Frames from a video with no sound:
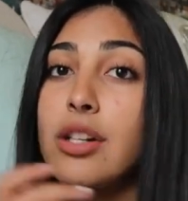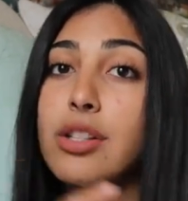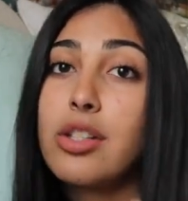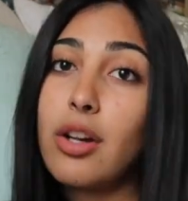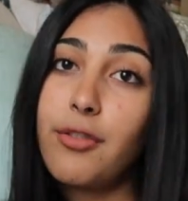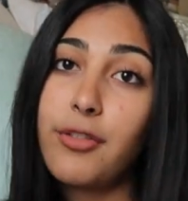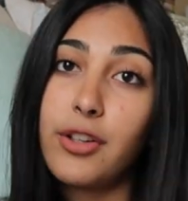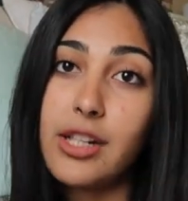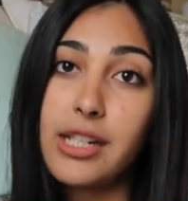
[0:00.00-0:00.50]

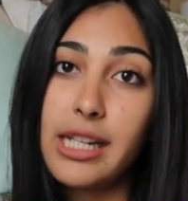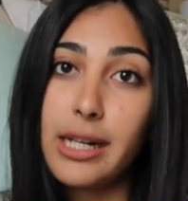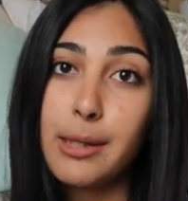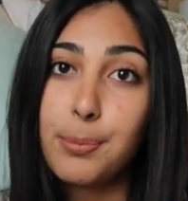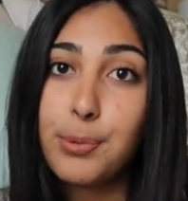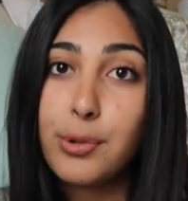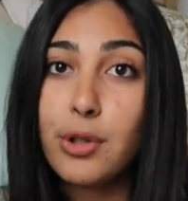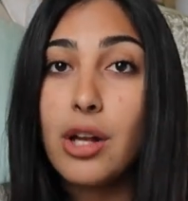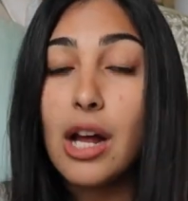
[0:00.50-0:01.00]
So for
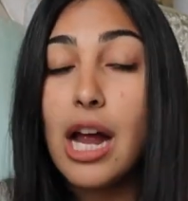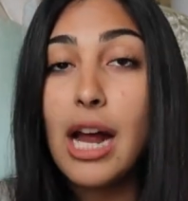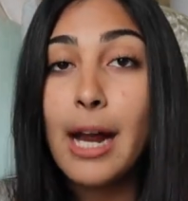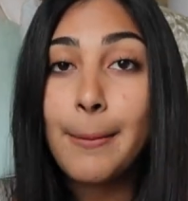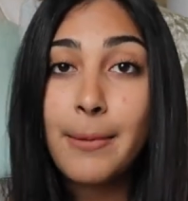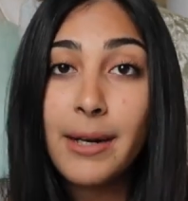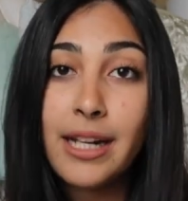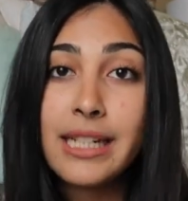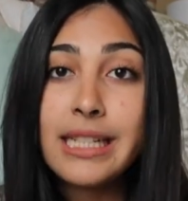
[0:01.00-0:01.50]
example,
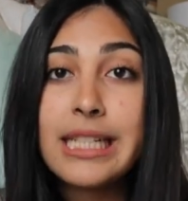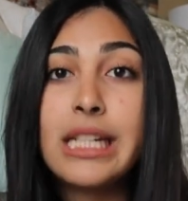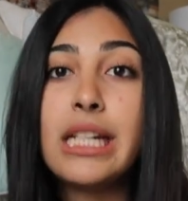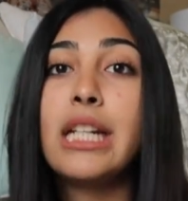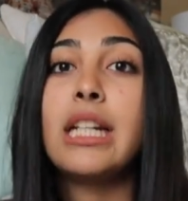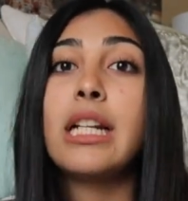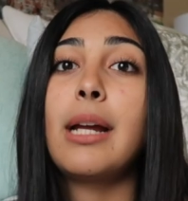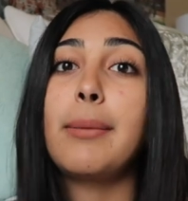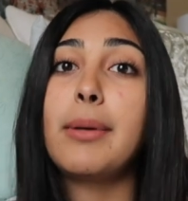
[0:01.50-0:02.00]
I'm
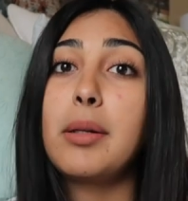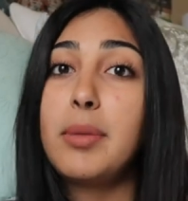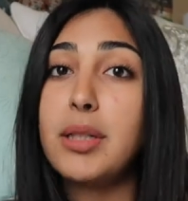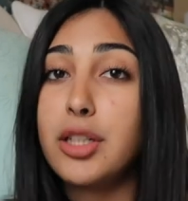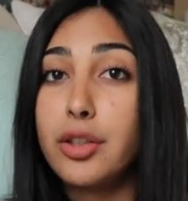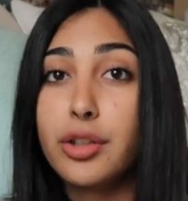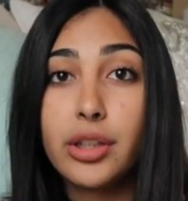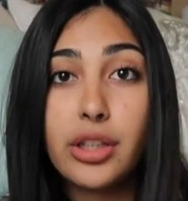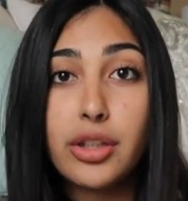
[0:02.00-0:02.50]
19, I'm gonna be
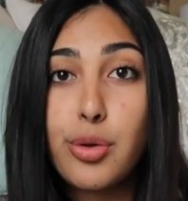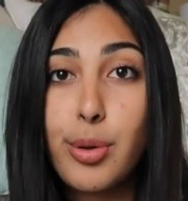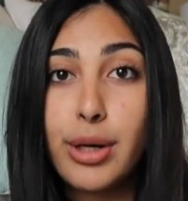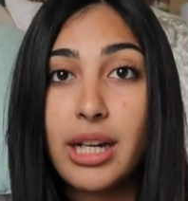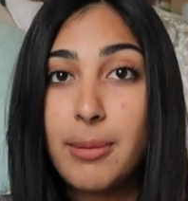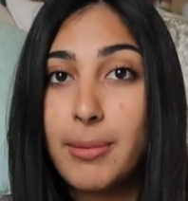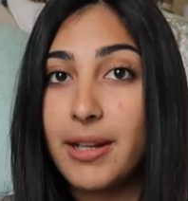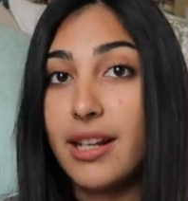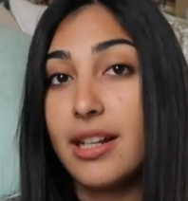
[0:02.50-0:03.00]
turning
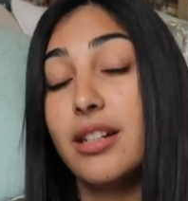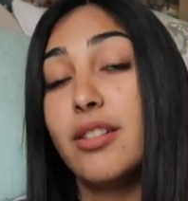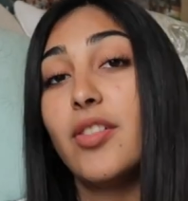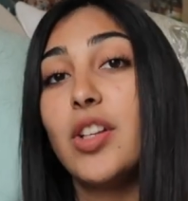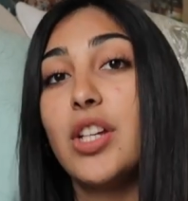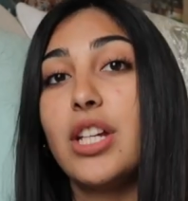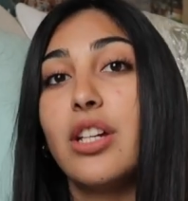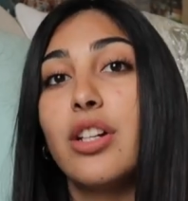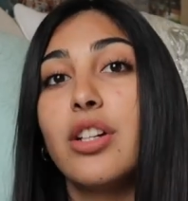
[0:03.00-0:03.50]
20 by the end of
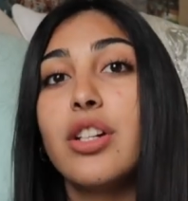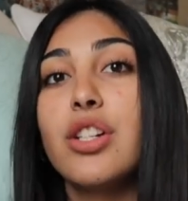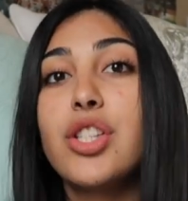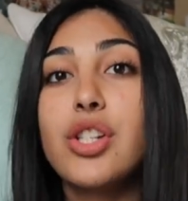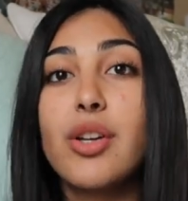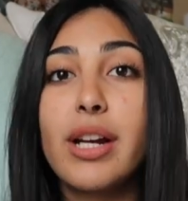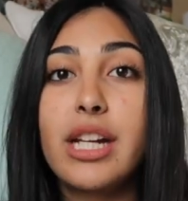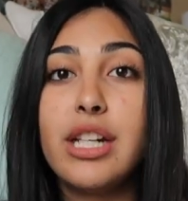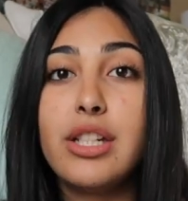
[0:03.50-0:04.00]
the year,
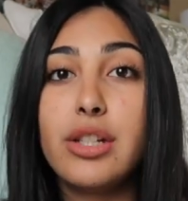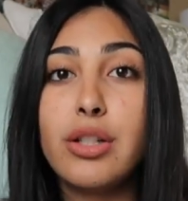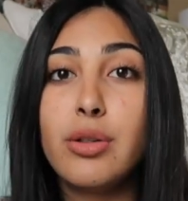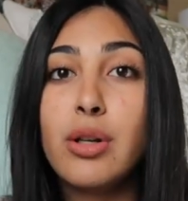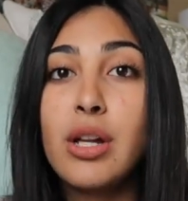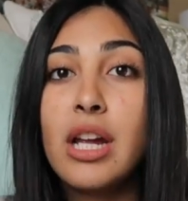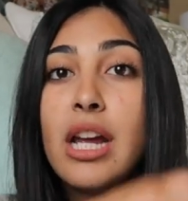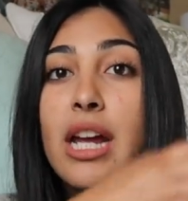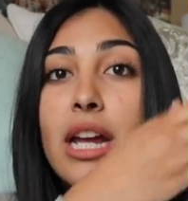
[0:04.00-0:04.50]
so I could do
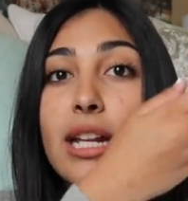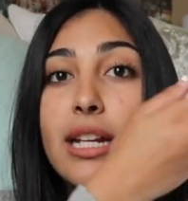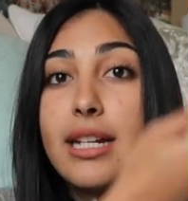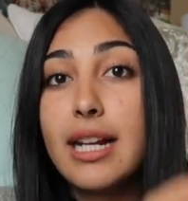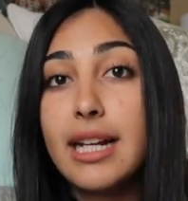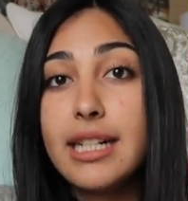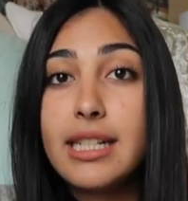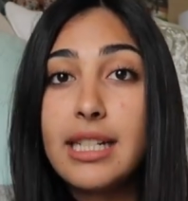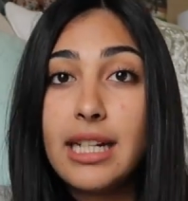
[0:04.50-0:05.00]

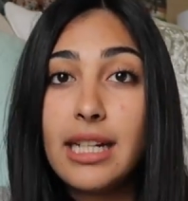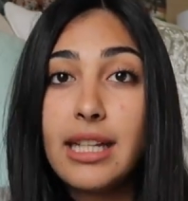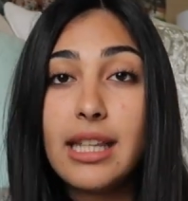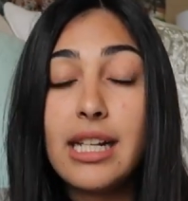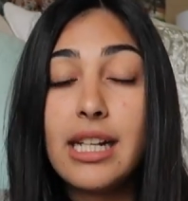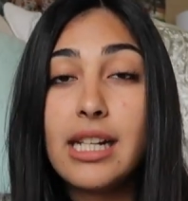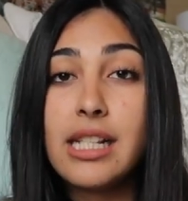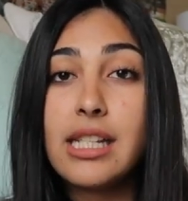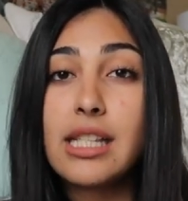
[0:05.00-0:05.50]
19
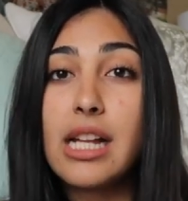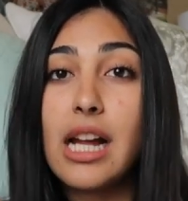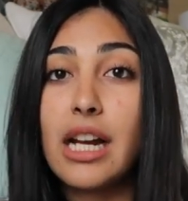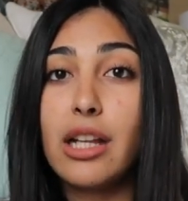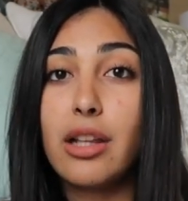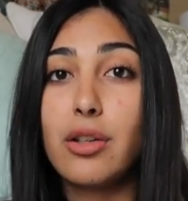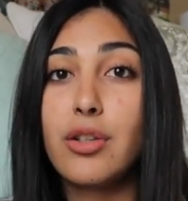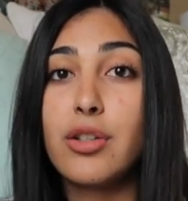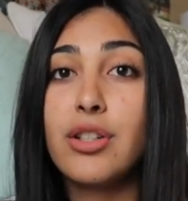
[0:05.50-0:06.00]
things I
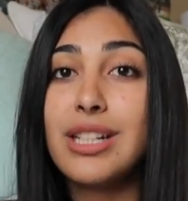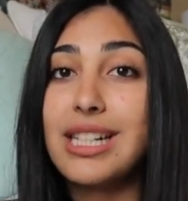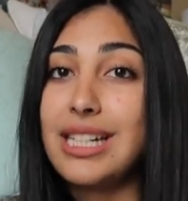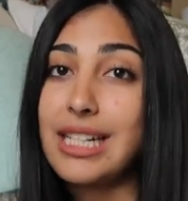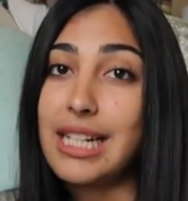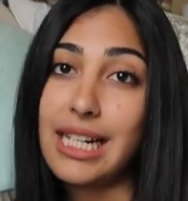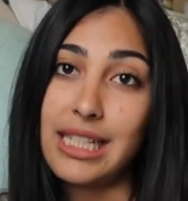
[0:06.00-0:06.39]
learned in